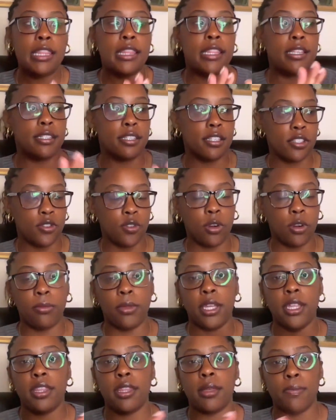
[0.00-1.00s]
This is
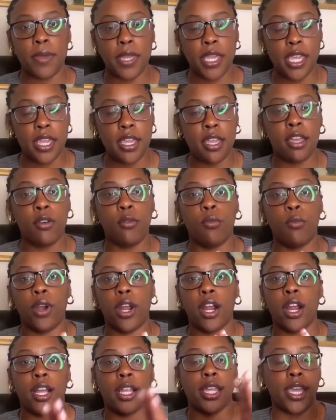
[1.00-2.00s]
normally the peak
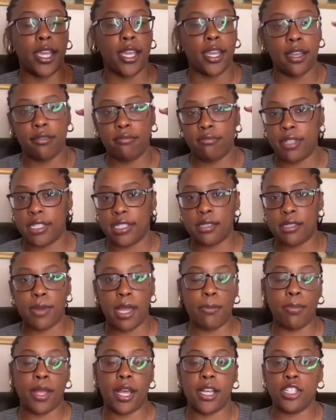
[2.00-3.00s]
where, like, this is
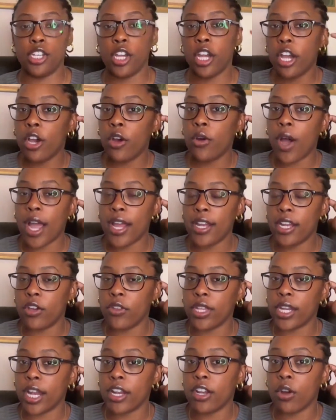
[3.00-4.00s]
my plateau. I
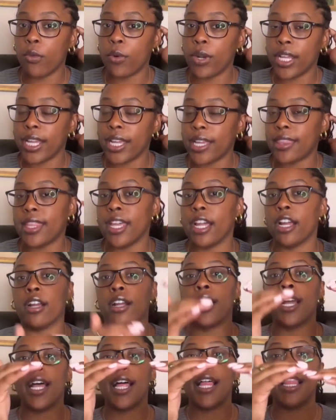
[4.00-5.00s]
know that I don't want to get
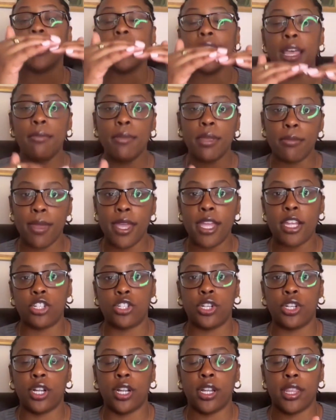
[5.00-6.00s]
there. Let me make
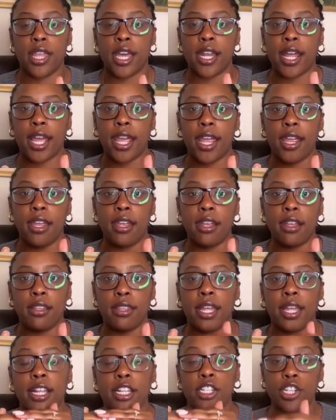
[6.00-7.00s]
sure that
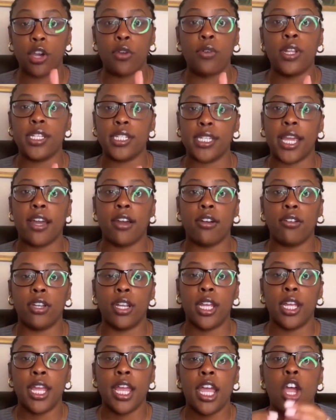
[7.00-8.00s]
I tone it down.
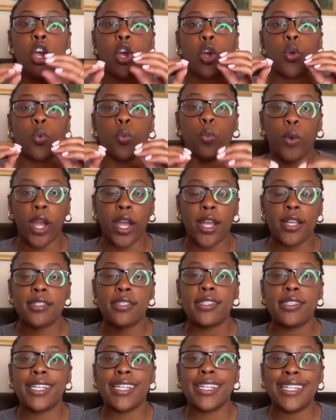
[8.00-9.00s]

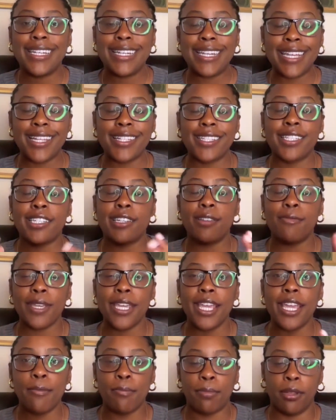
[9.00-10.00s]
Rest needs to
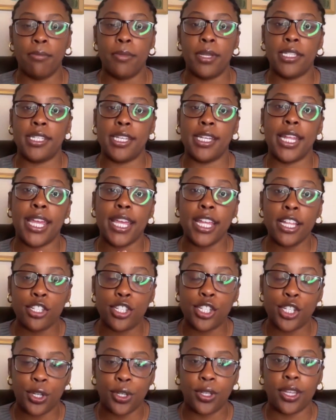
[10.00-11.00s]
be implemented
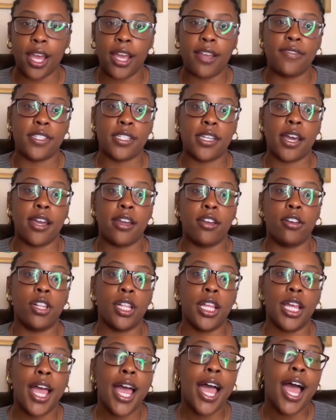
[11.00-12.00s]
into your
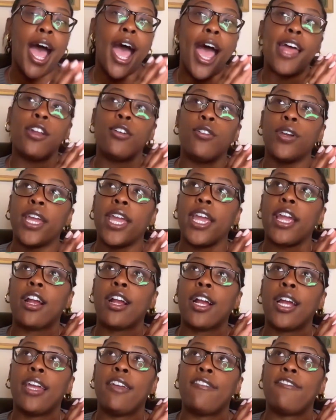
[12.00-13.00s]
lifestyle. I don't
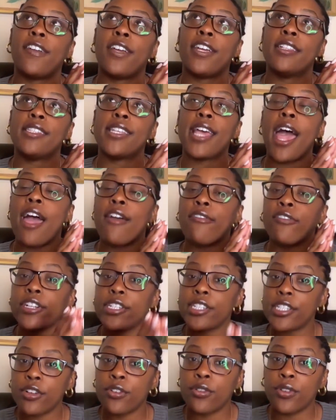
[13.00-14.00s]
care if it's
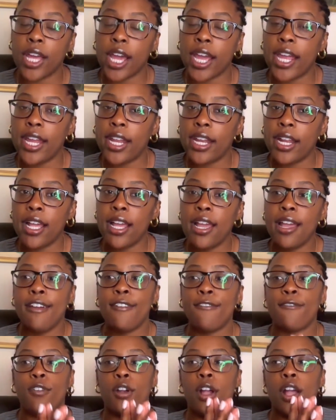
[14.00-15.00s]
every single night
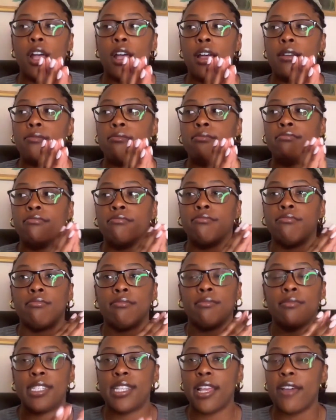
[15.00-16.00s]
from
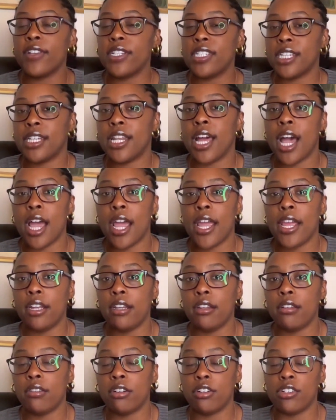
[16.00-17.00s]
7 to
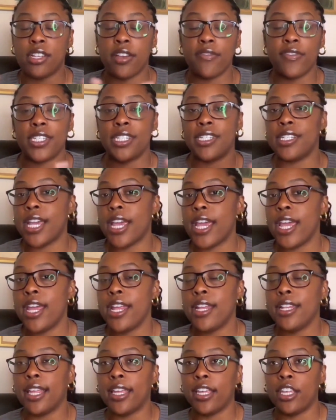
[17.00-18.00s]
9 or 7 to
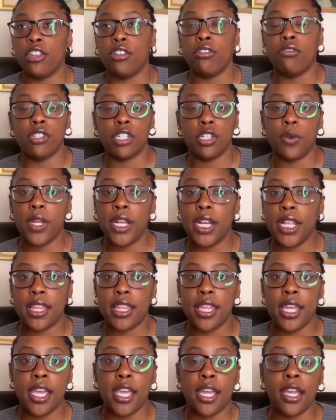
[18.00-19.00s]
10, like you don't do
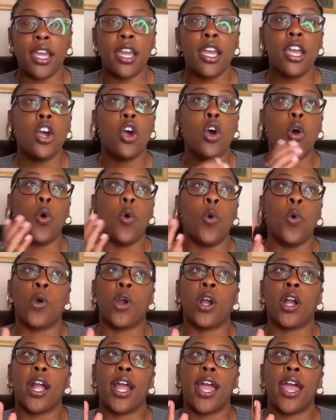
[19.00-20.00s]
anything,
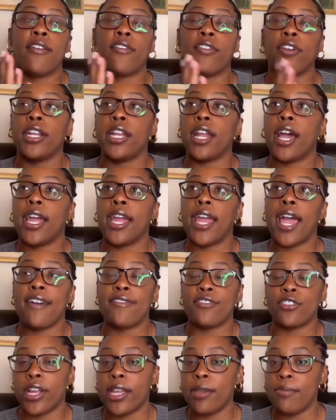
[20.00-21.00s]
or every night
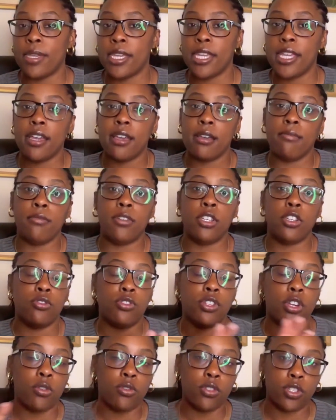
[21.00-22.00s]
after 8 p.m.,
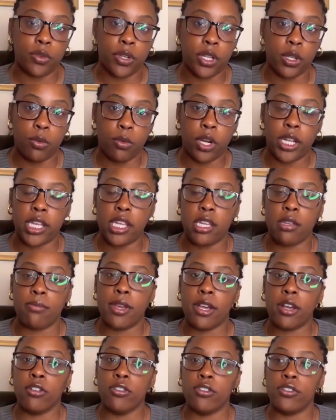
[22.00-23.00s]
you don't do any work
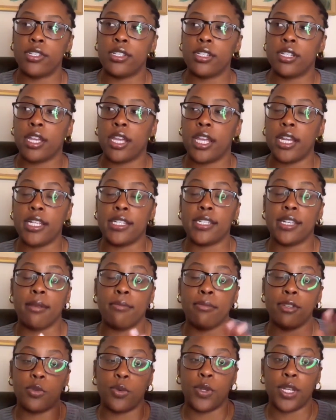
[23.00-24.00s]
emails,
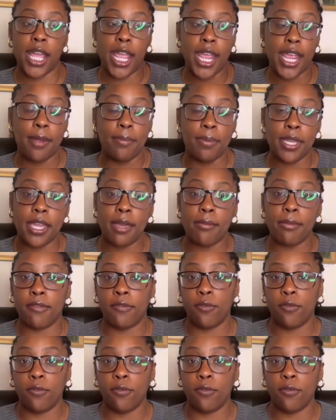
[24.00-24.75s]
anytime between 8 p.m.